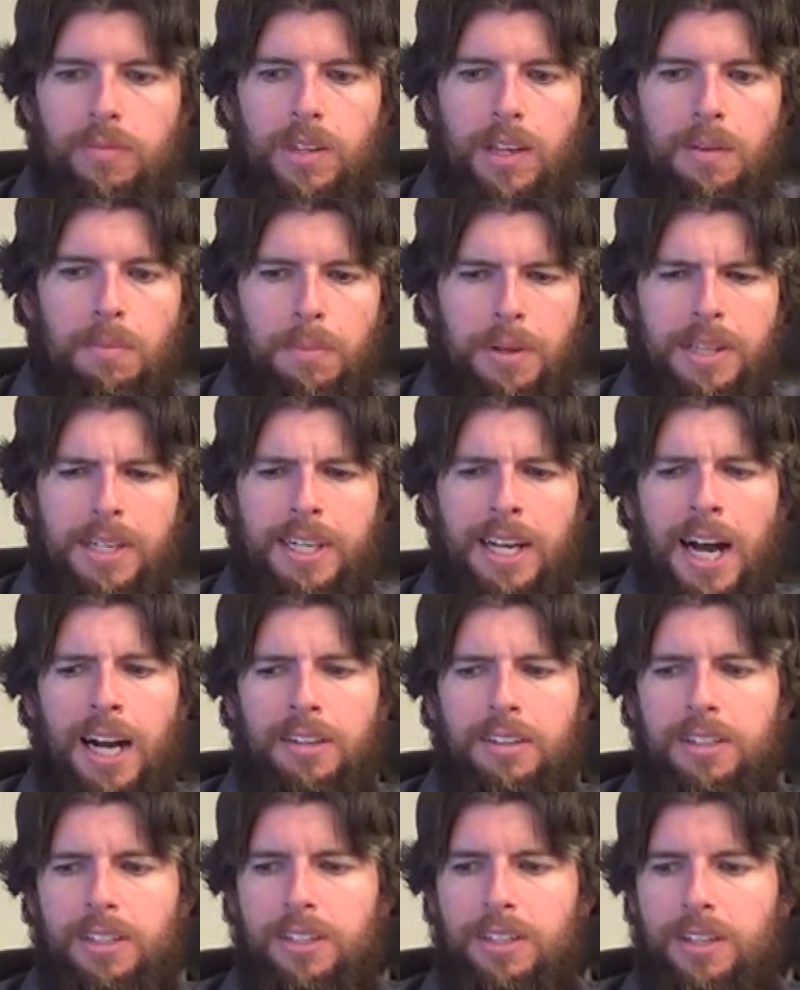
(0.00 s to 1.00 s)
But the
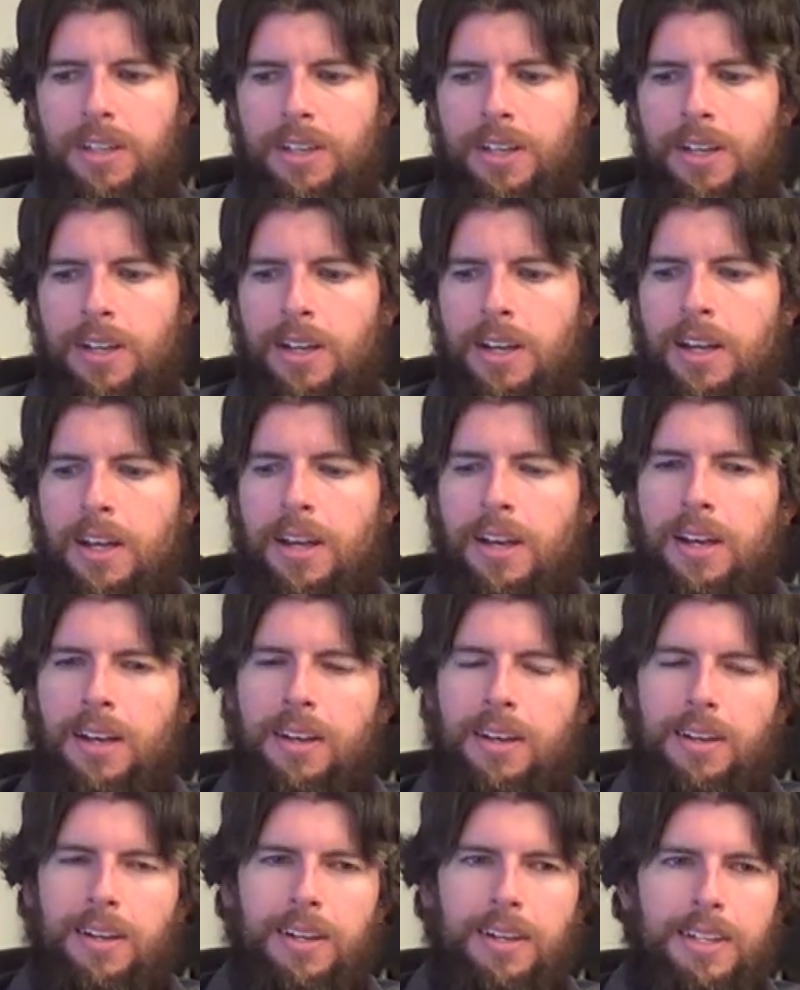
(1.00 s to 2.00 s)
doctor,
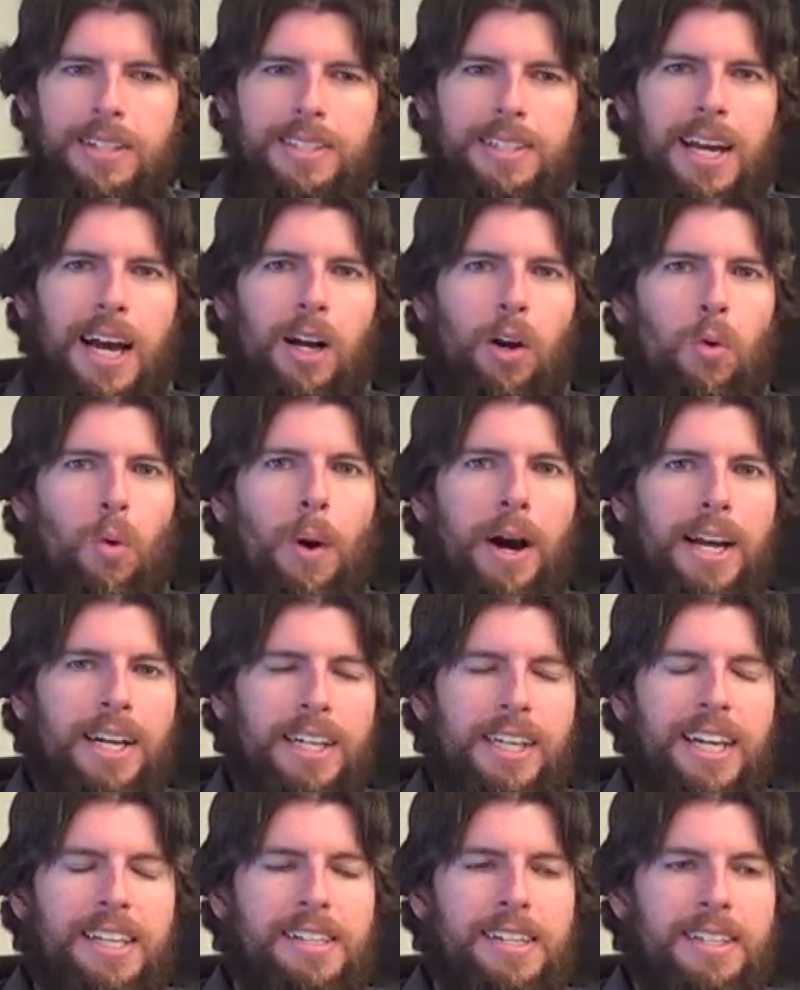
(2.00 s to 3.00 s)
he's not
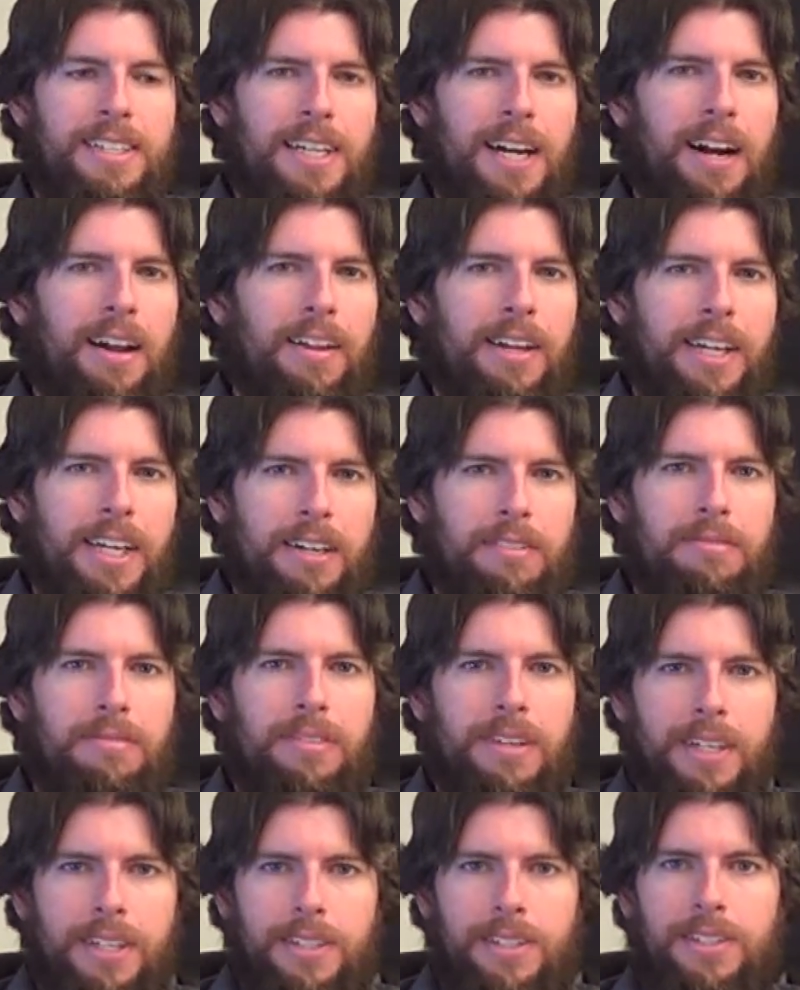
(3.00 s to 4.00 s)
quite entirely
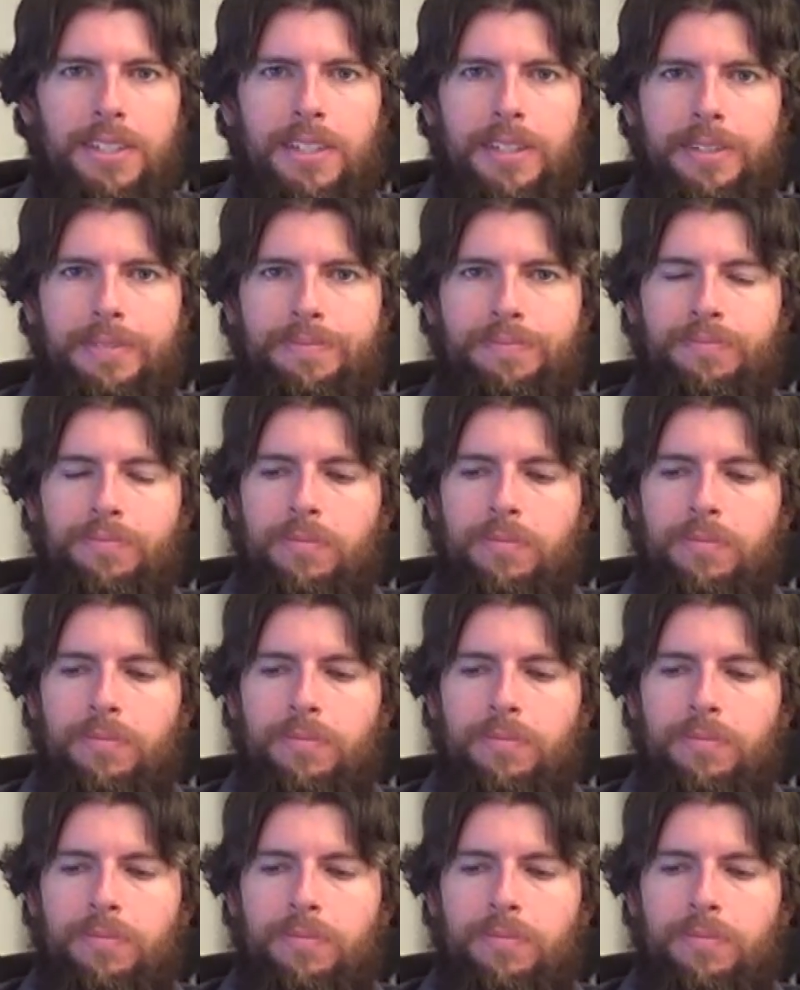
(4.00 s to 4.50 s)
convinced.